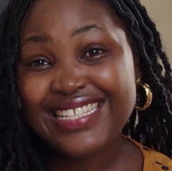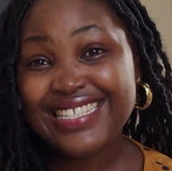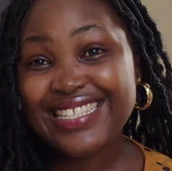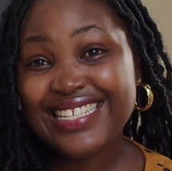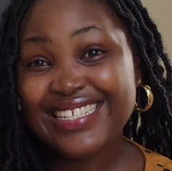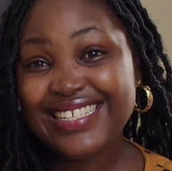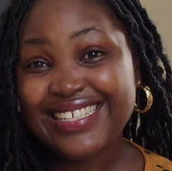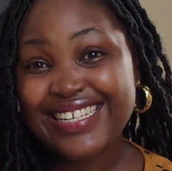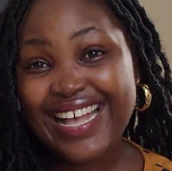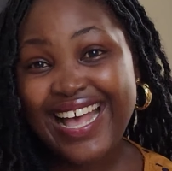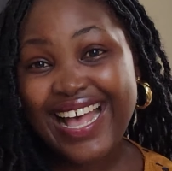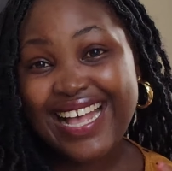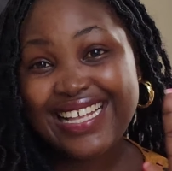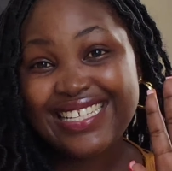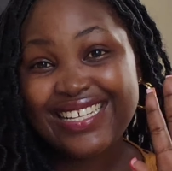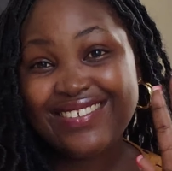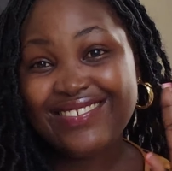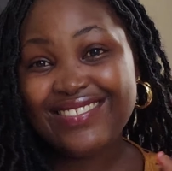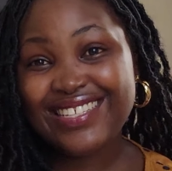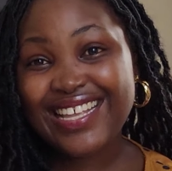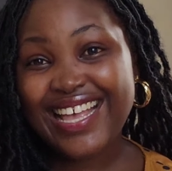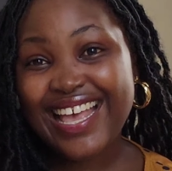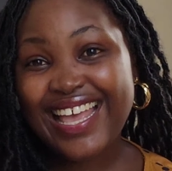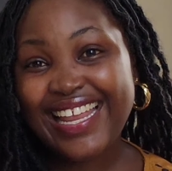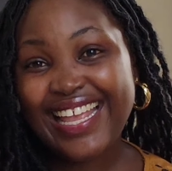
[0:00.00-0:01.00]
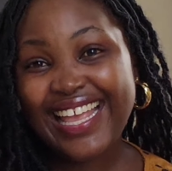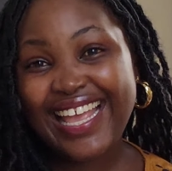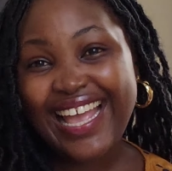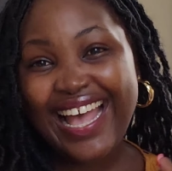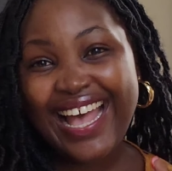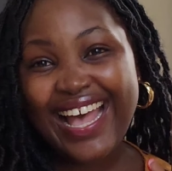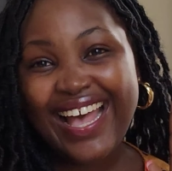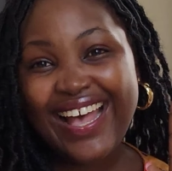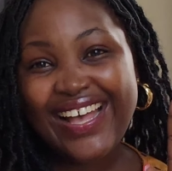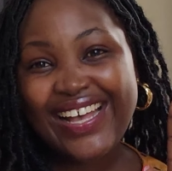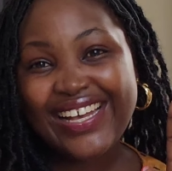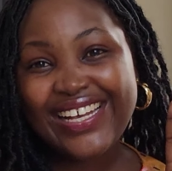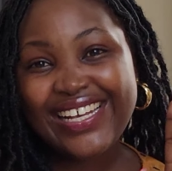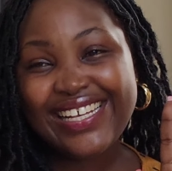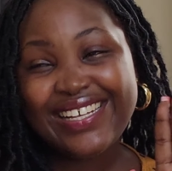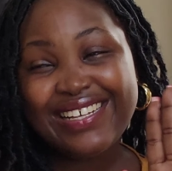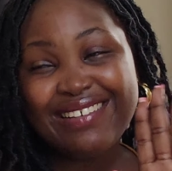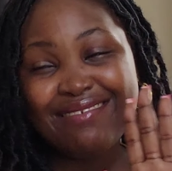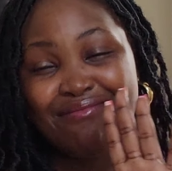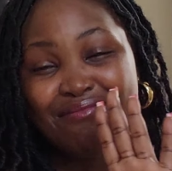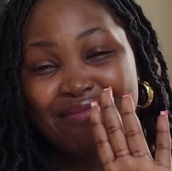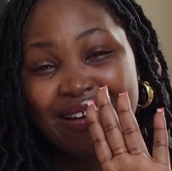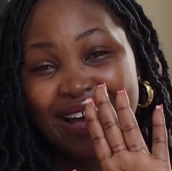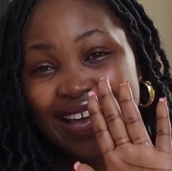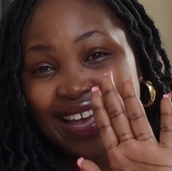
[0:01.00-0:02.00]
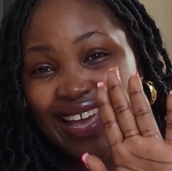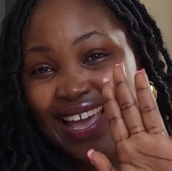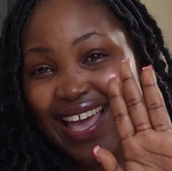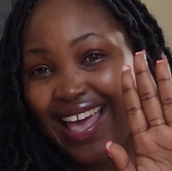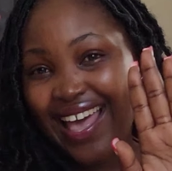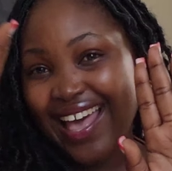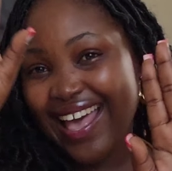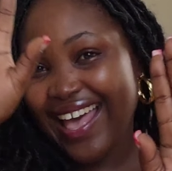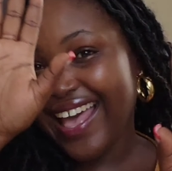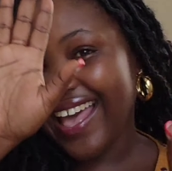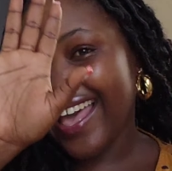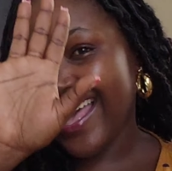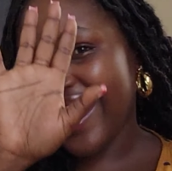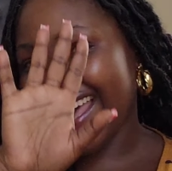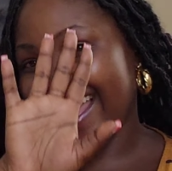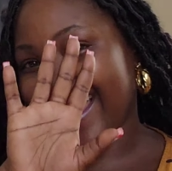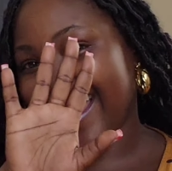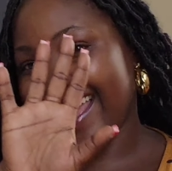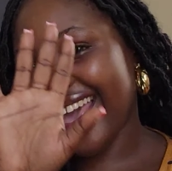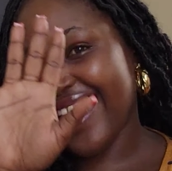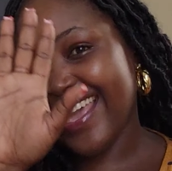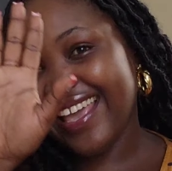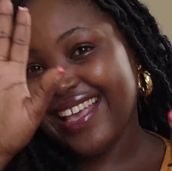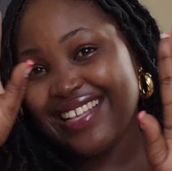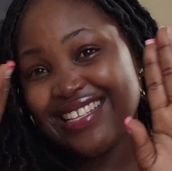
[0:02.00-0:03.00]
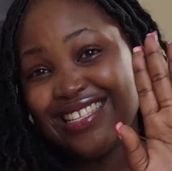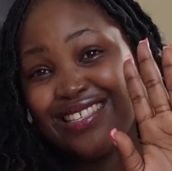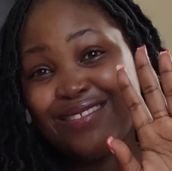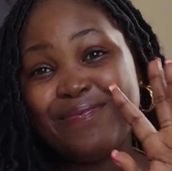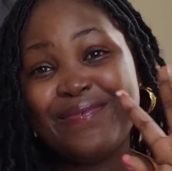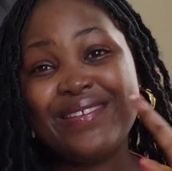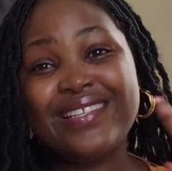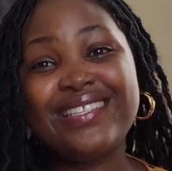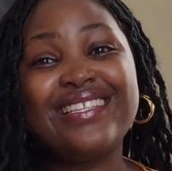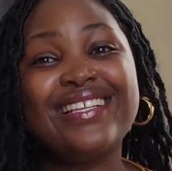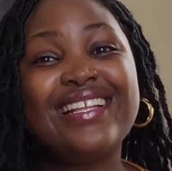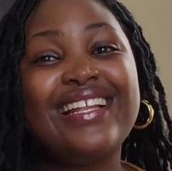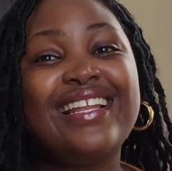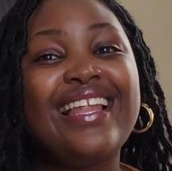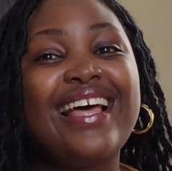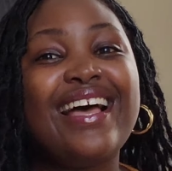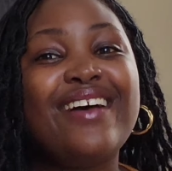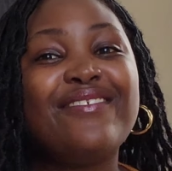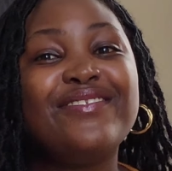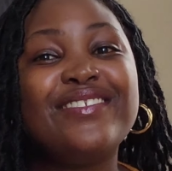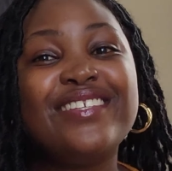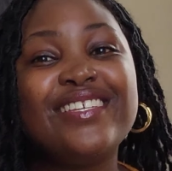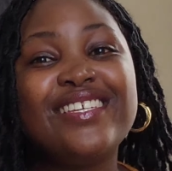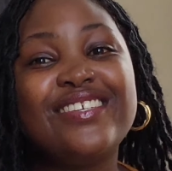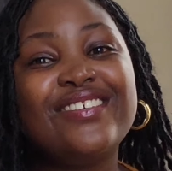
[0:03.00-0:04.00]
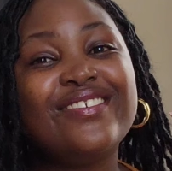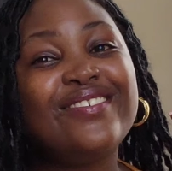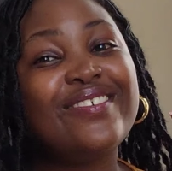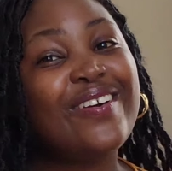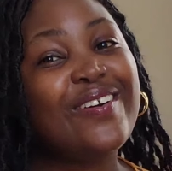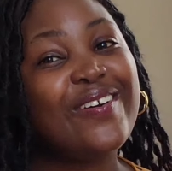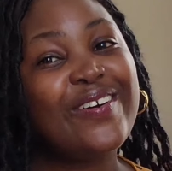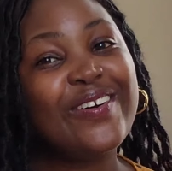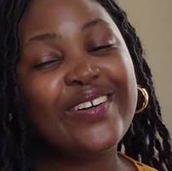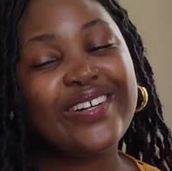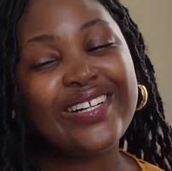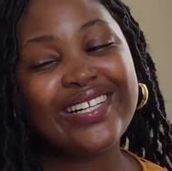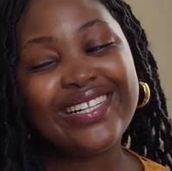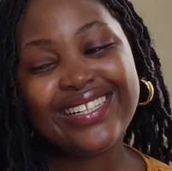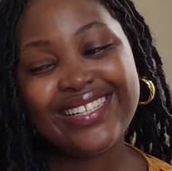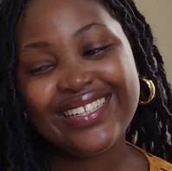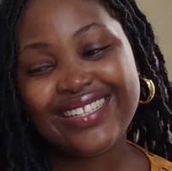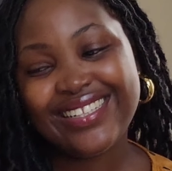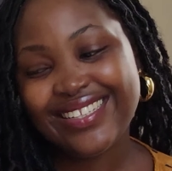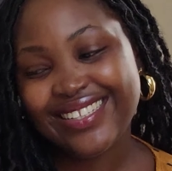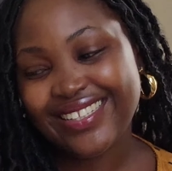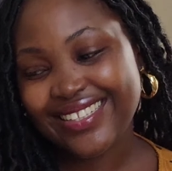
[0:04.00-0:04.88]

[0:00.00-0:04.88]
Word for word: so as i'm saying ah bye guys peace and love to you all